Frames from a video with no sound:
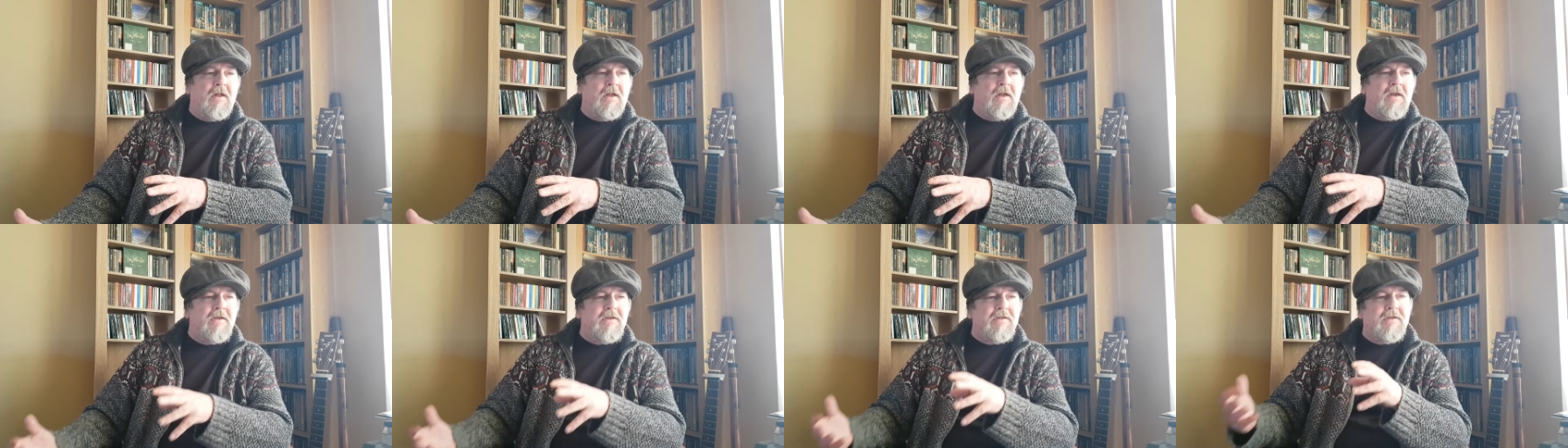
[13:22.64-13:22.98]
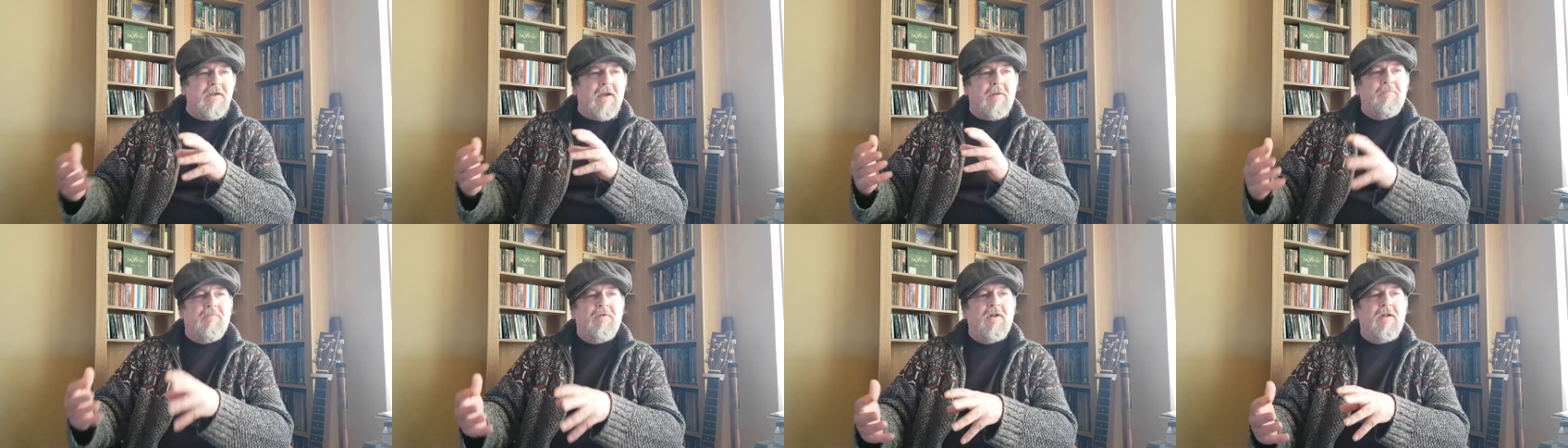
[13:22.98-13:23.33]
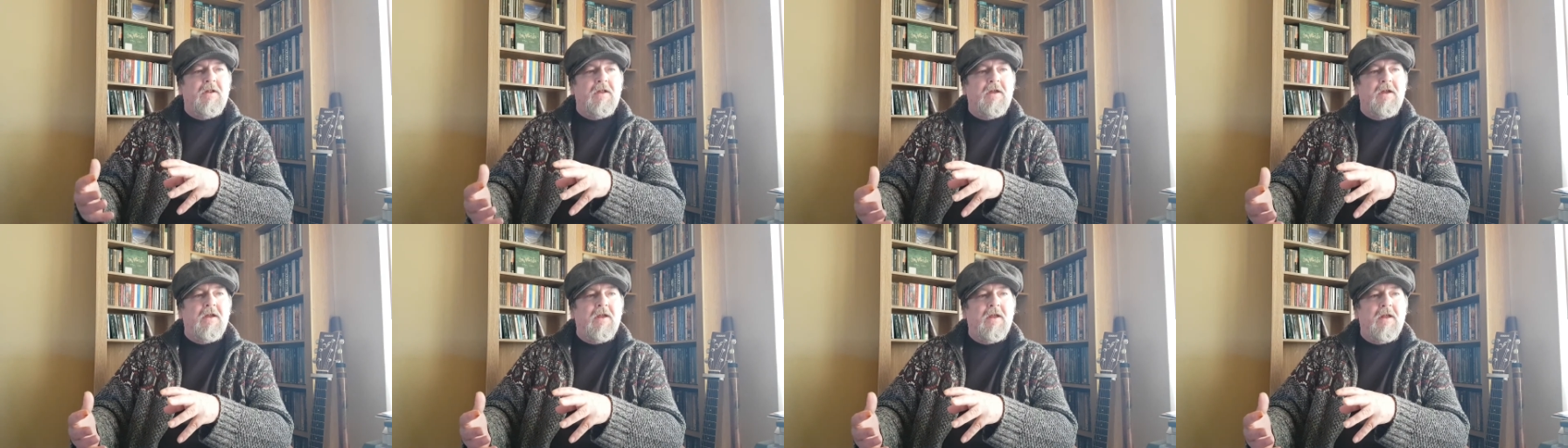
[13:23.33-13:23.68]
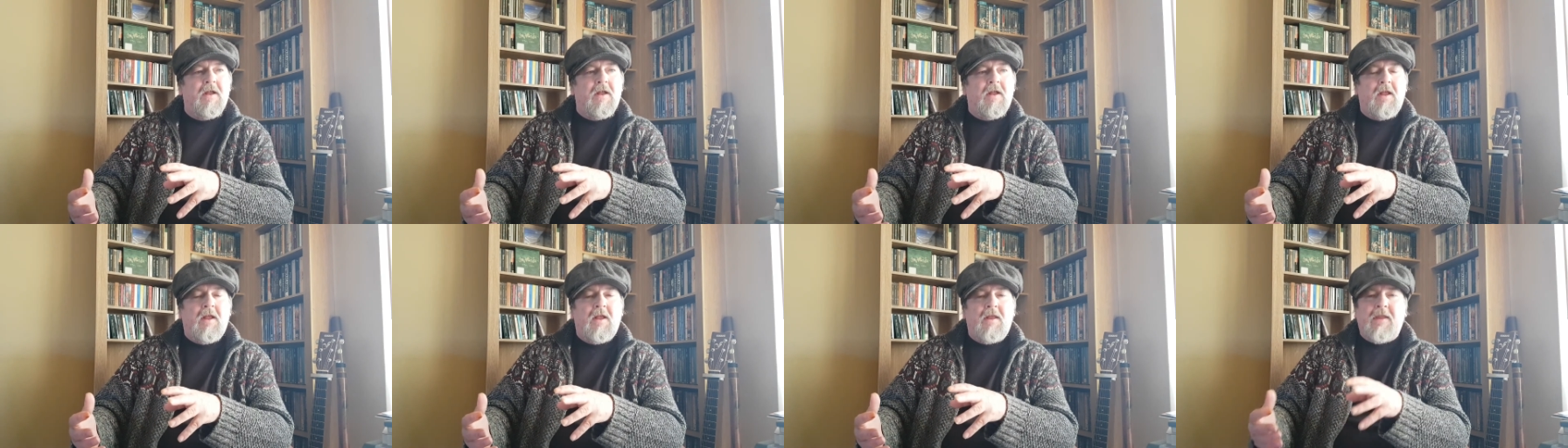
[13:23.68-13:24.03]
separately.
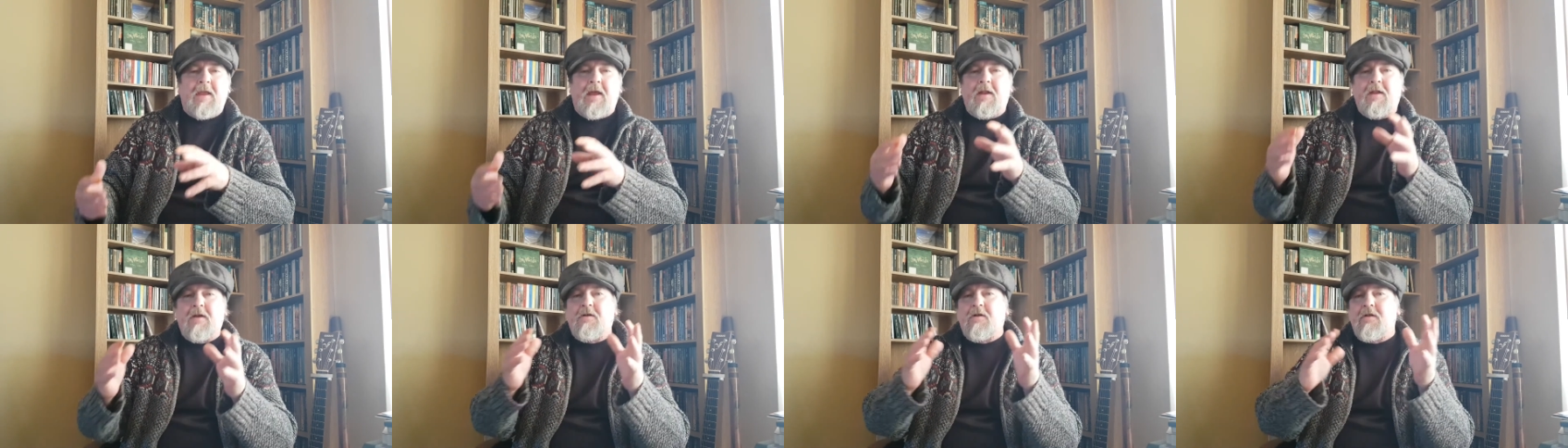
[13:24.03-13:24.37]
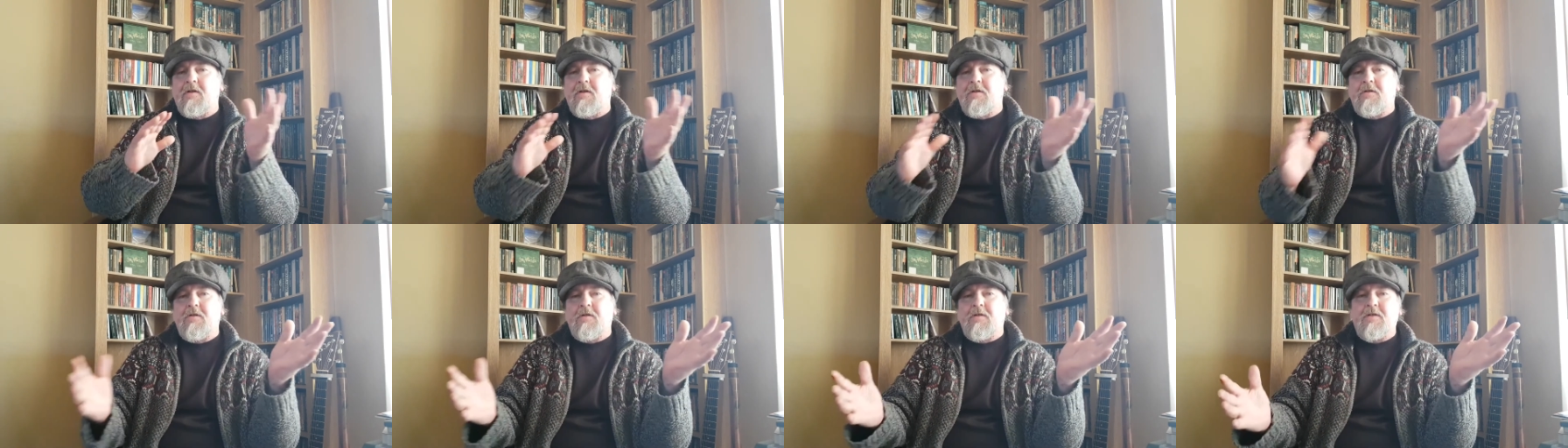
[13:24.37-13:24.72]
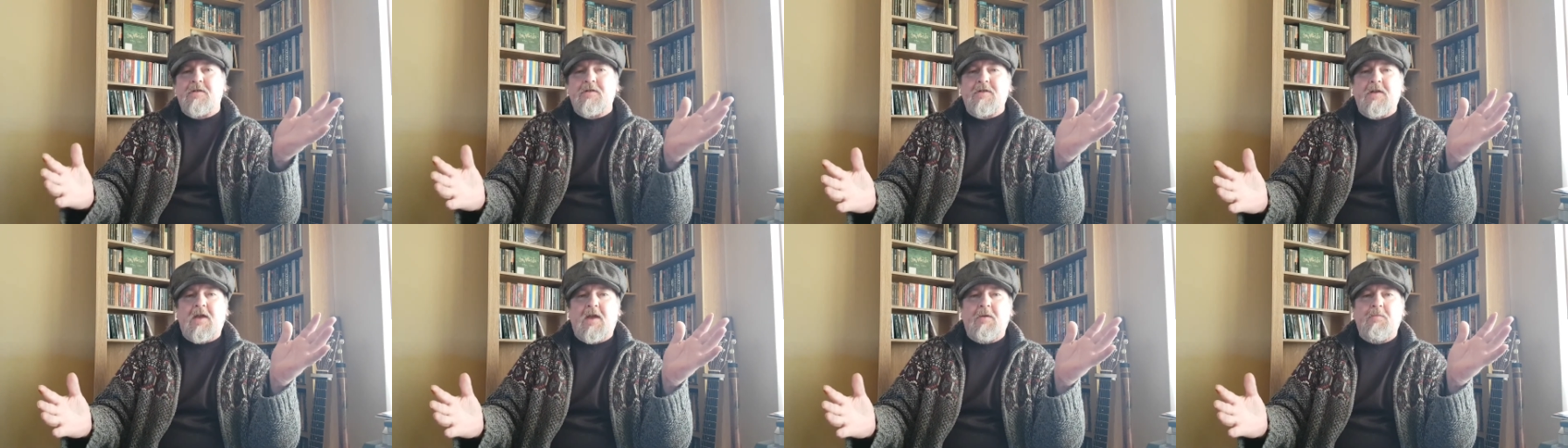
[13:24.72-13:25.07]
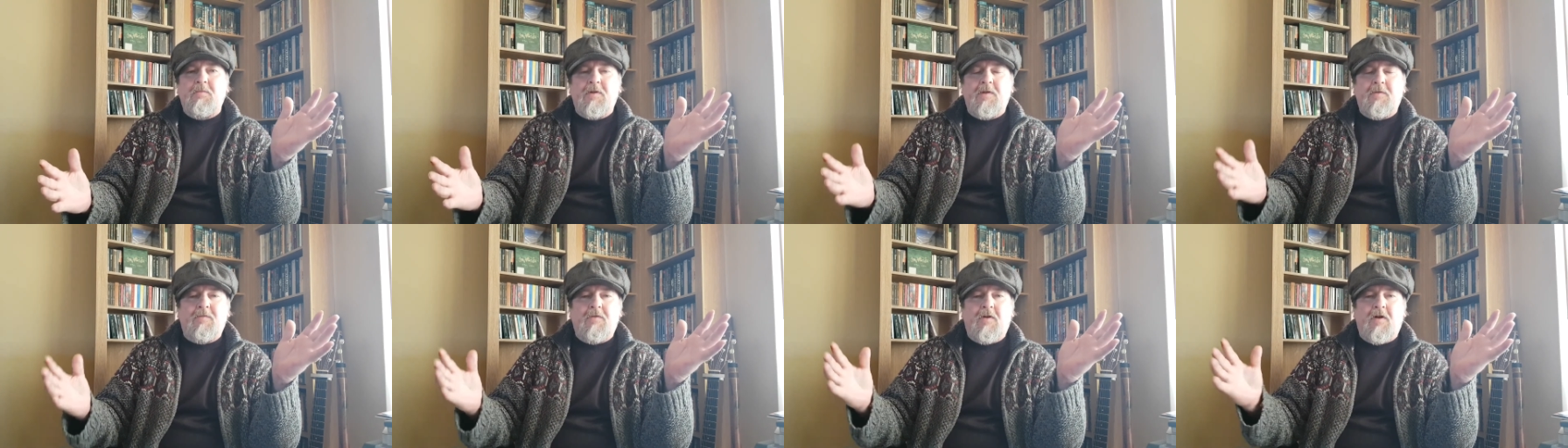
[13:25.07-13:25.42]
Now they could have done the same
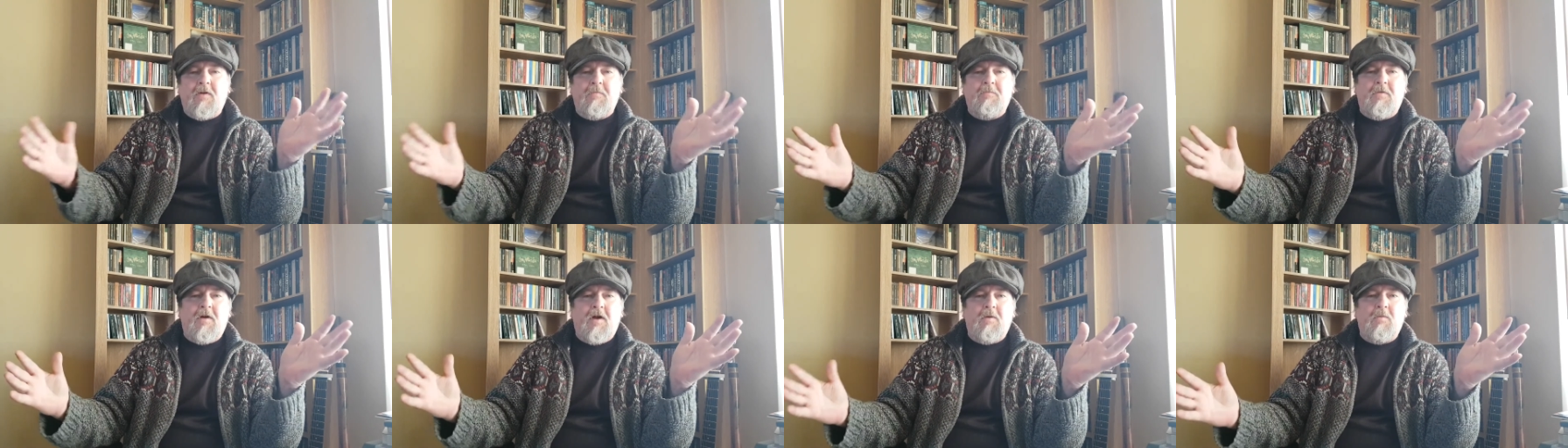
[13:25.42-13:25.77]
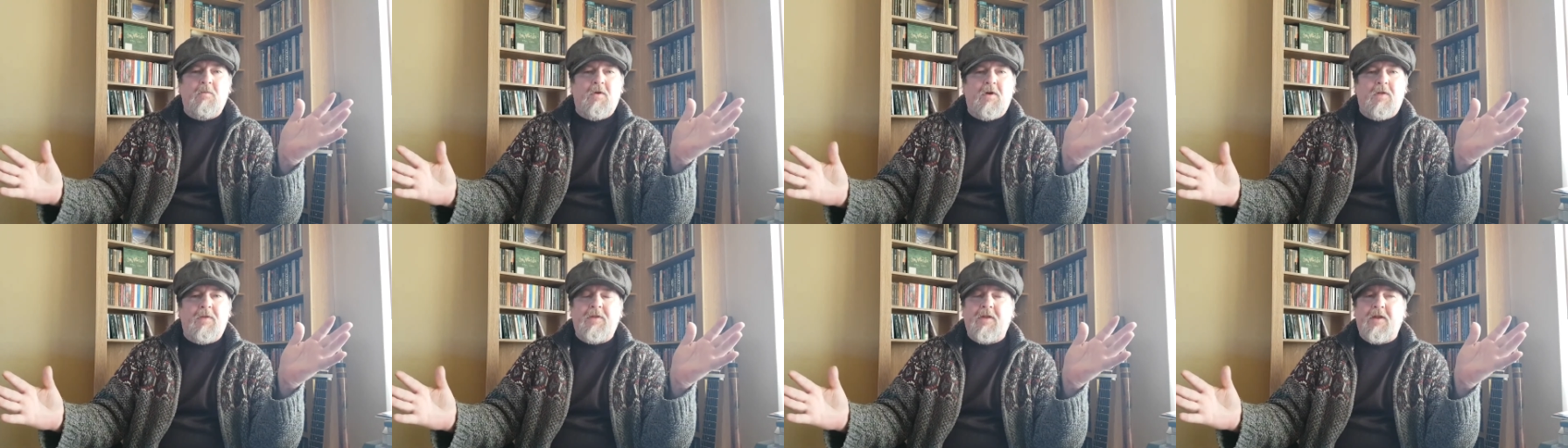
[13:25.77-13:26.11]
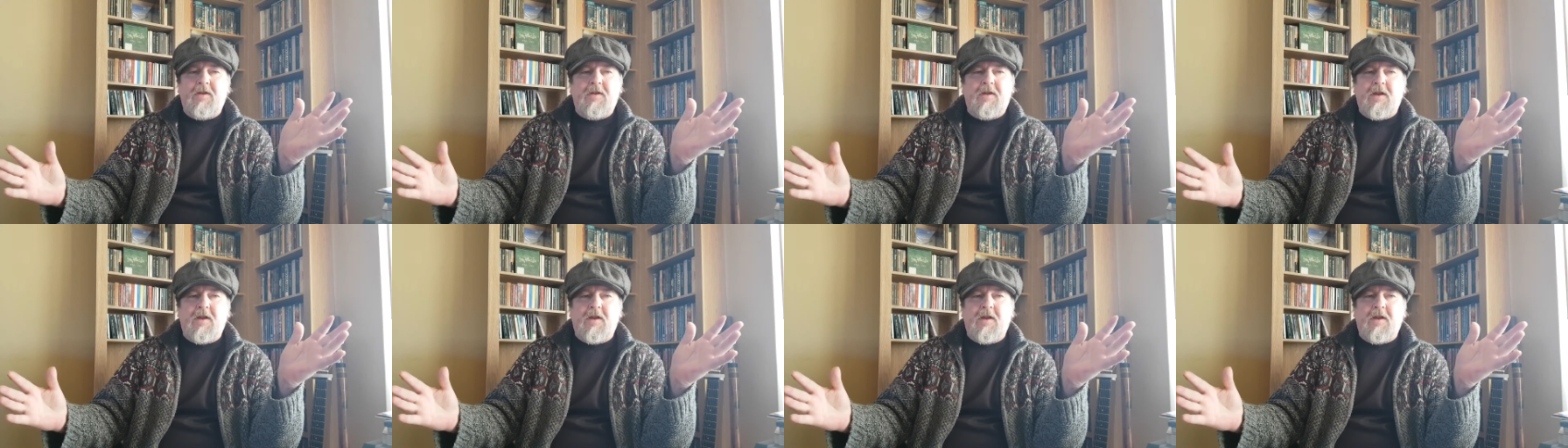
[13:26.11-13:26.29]
with the 5.1.